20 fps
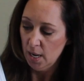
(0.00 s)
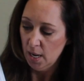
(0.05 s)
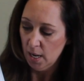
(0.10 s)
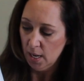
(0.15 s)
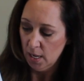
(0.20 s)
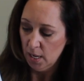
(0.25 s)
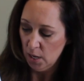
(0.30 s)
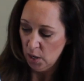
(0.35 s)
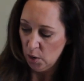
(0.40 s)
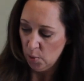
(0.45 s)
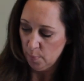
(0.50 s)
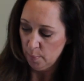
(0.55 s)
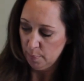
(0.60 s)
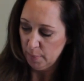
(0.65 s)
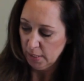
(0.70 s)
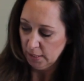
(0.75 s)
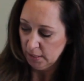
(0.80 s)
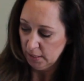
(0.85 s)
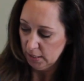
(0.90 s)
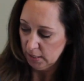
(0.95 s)

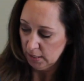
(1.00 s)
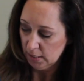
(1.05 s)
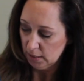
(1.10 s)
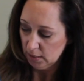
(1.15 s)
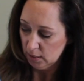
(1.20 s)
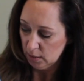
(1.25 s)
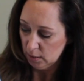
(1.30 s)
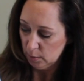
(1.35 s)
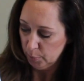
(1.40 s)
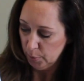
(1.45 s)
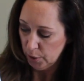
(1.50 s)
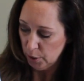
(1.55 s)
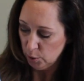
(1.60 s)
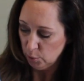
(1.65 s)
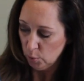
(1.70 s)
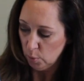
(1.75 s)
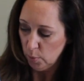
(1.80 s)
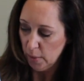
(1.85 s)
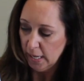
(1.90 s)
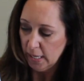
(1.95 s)
But this
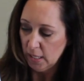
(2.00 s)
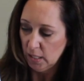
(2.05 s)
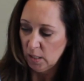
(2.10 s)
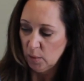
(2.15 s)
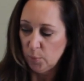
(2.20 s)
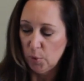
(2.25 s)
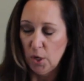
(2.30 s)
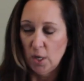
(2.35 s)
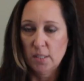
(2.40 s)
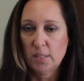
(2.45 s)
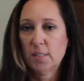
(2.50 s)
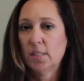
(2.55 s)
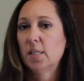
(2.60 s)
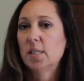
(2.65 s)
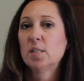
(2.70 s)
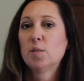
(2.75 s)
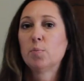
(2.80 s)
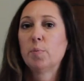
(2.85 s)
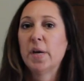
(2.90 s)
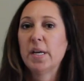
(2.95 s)
spiritual awakening
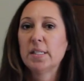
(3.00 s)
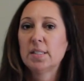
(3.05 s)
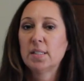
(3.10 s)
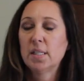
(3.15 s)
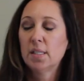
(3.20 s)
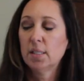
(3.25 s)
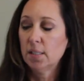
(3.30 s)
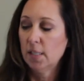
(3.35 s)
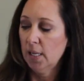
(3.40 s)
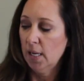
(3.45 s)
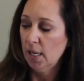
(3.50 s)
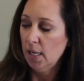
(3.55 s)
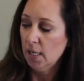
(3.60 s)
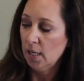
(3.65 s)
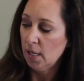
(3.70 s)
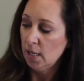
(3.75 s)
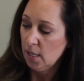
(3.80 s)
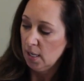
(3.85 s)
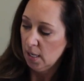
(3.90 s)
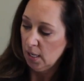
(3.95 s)
process, basically,